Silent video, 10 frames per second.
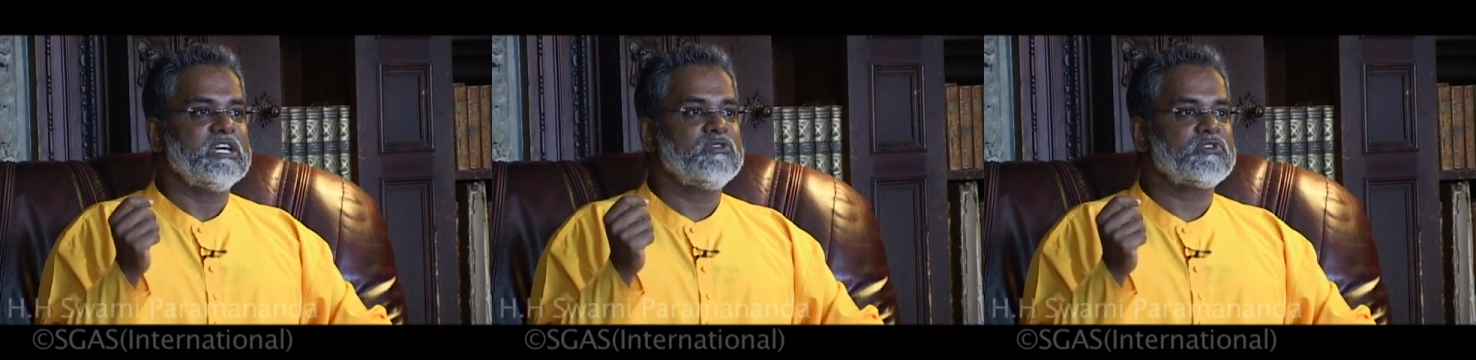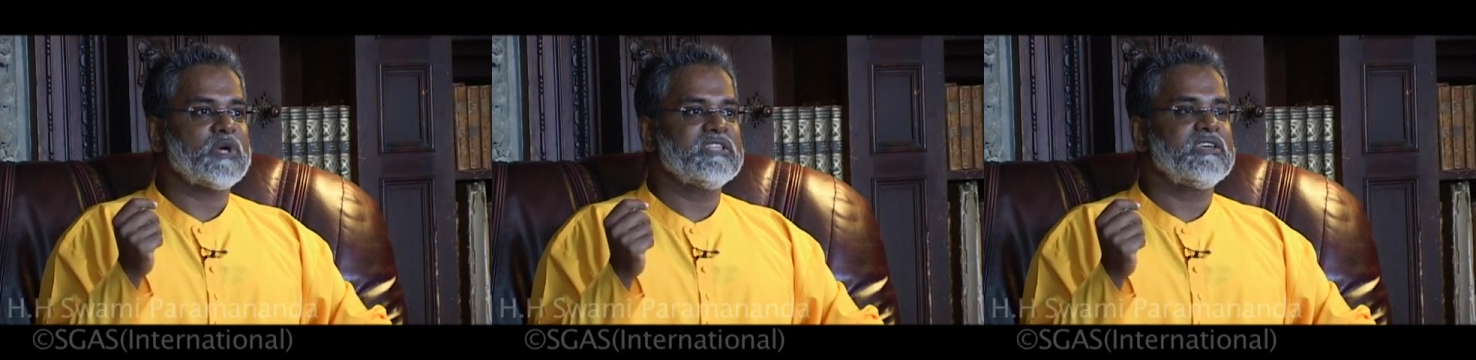to
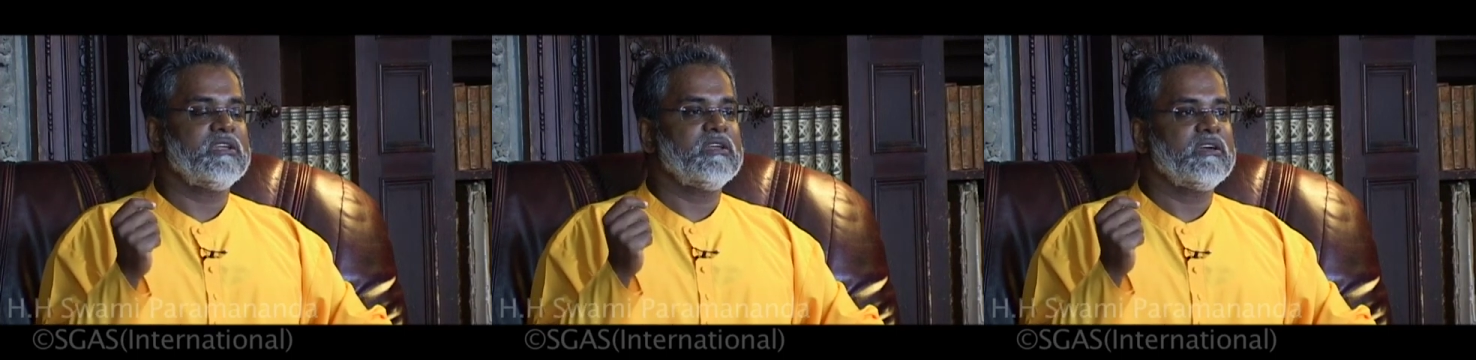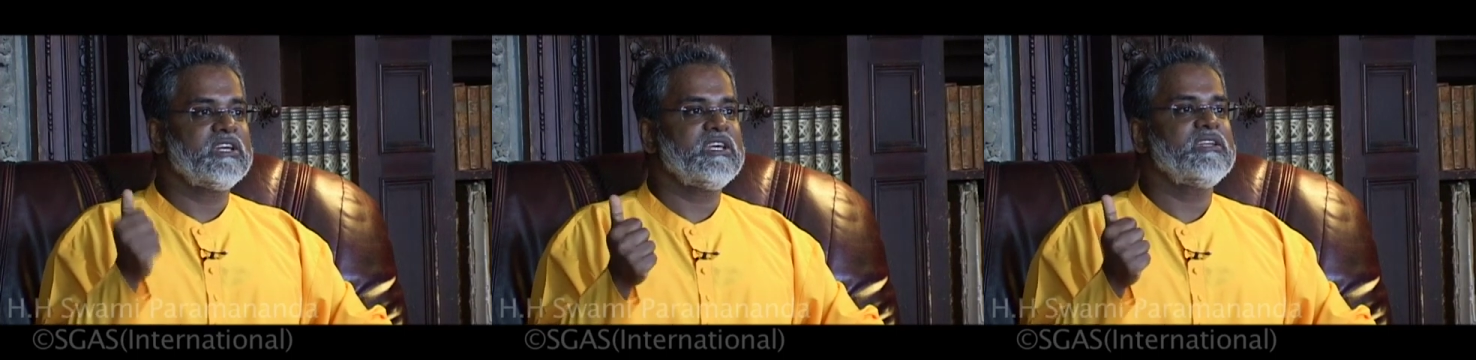transcend
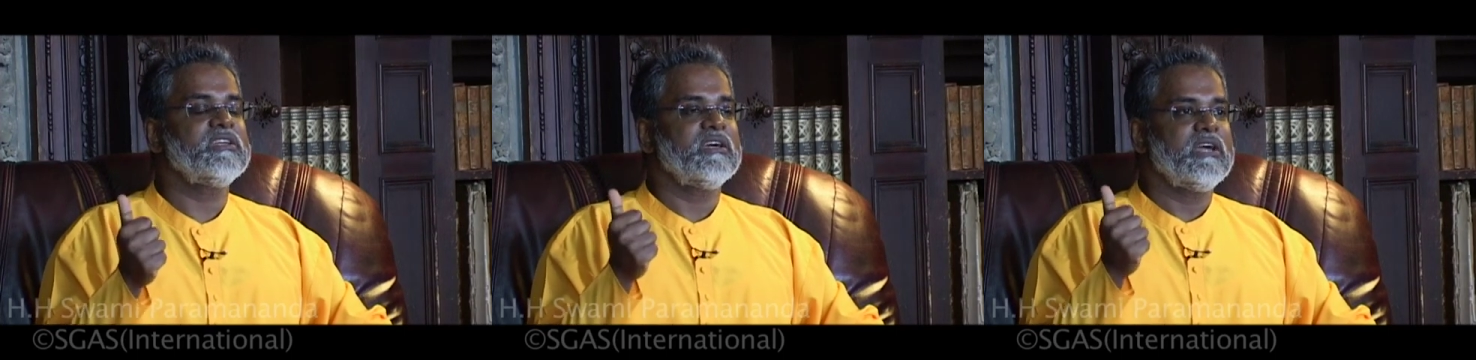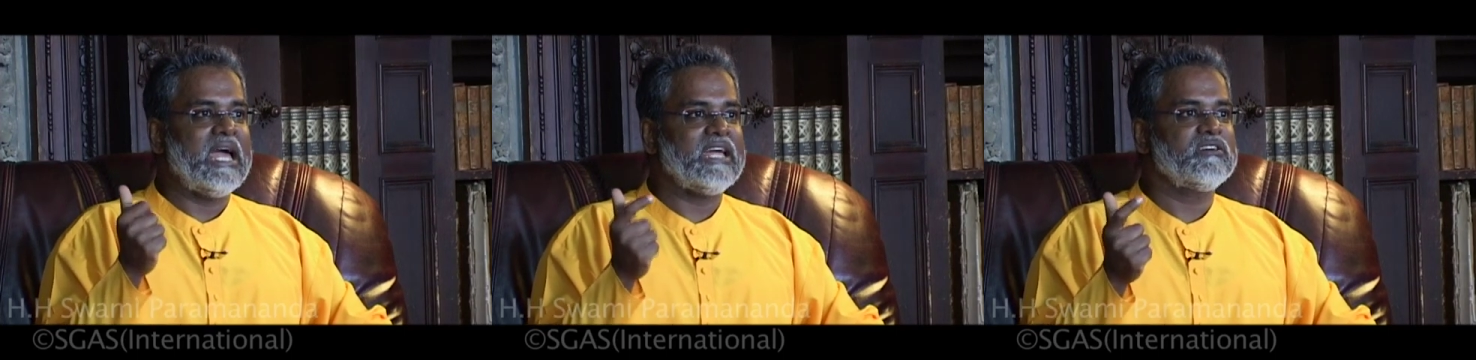greed,
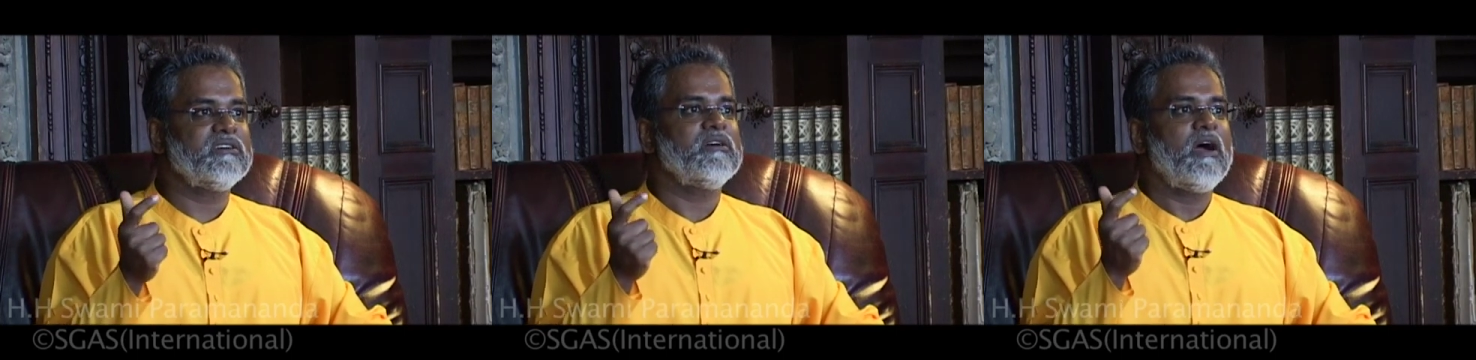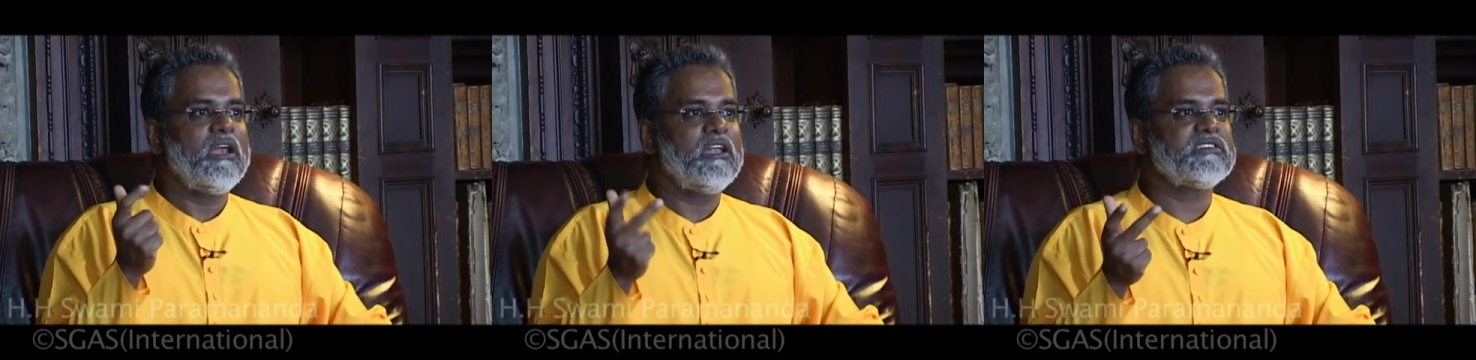anger,
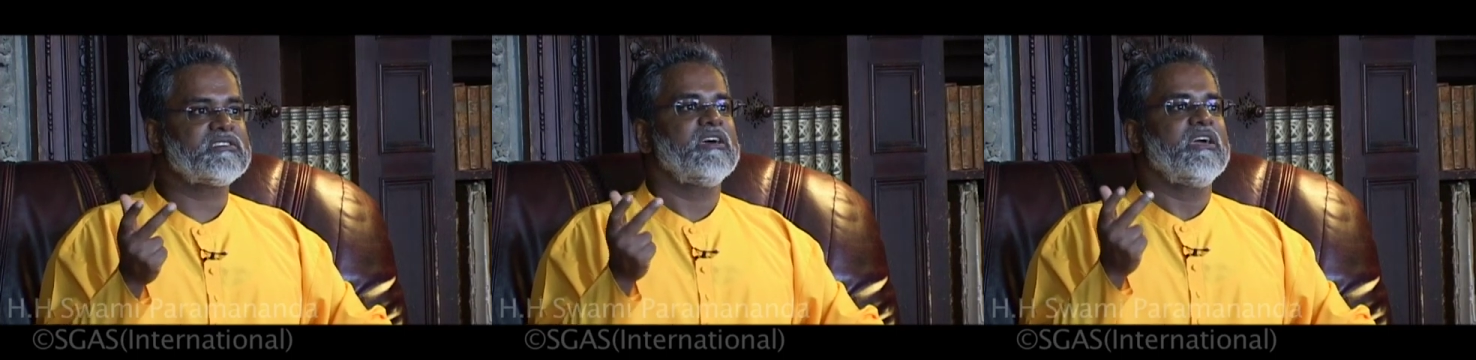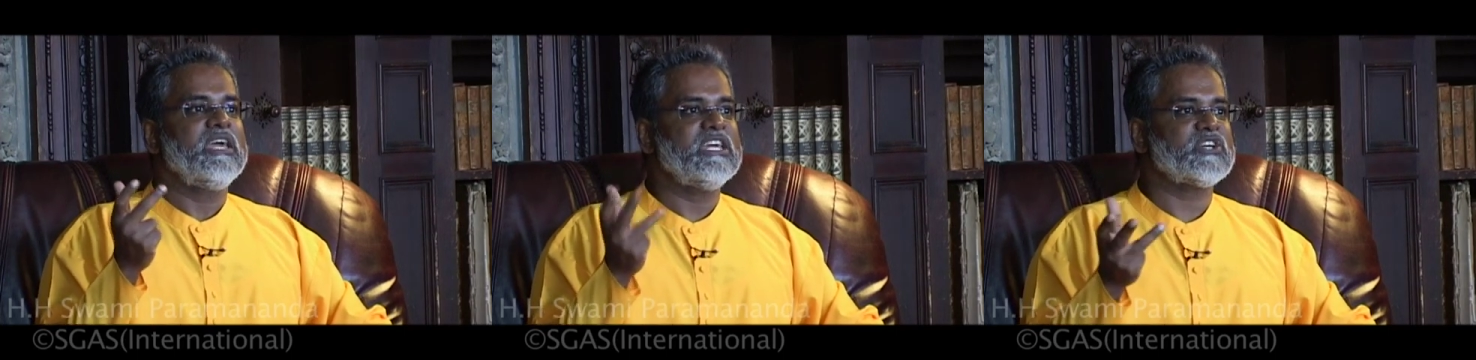lust,
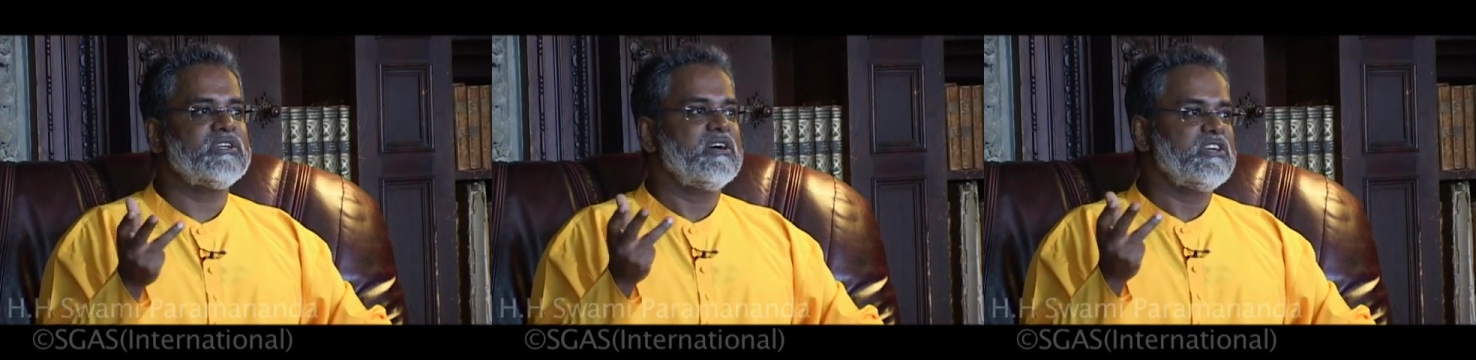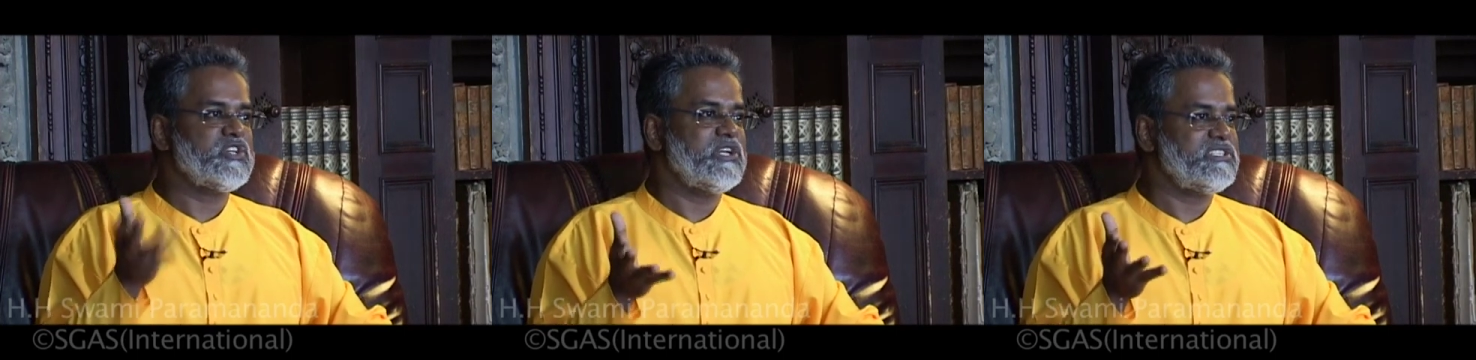hatred,
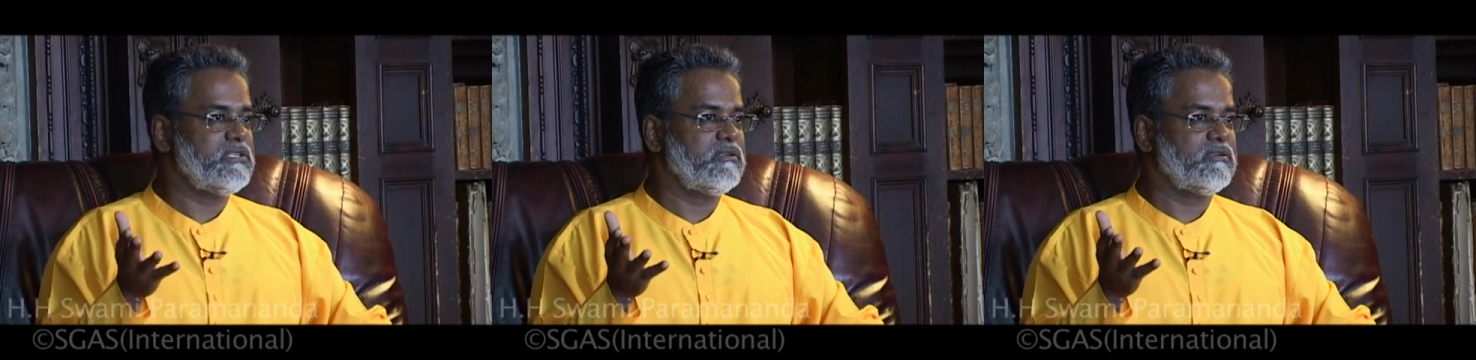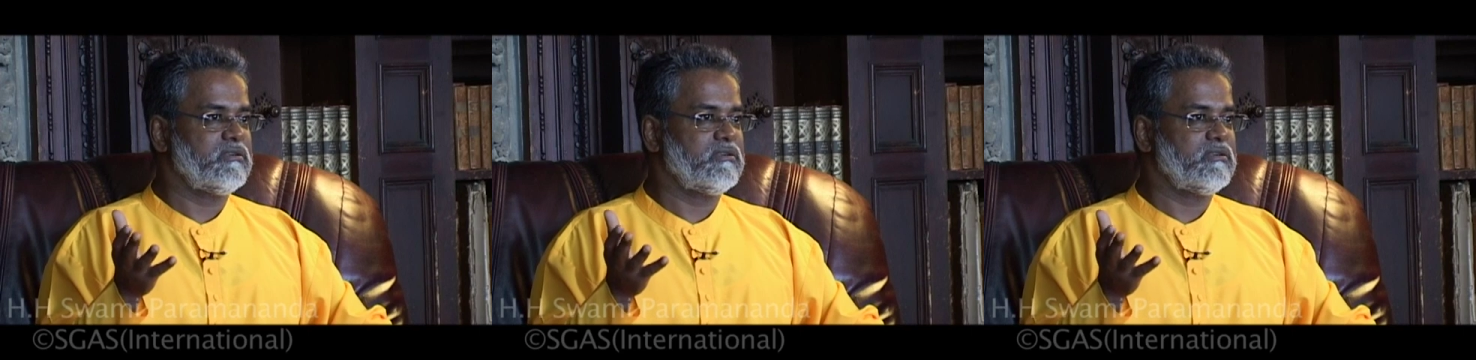jealousy.